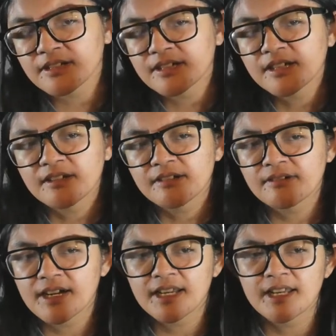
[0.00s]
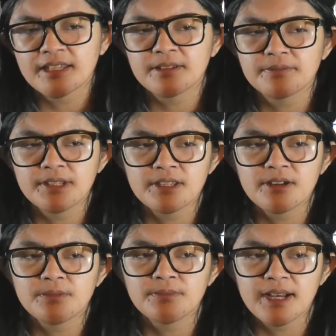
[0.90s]
right, and the video
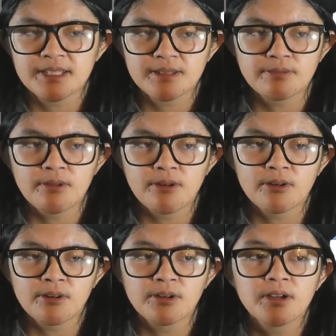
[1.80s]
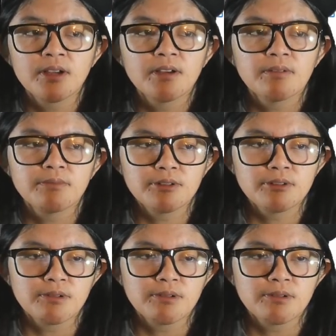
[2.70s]
best for viewers.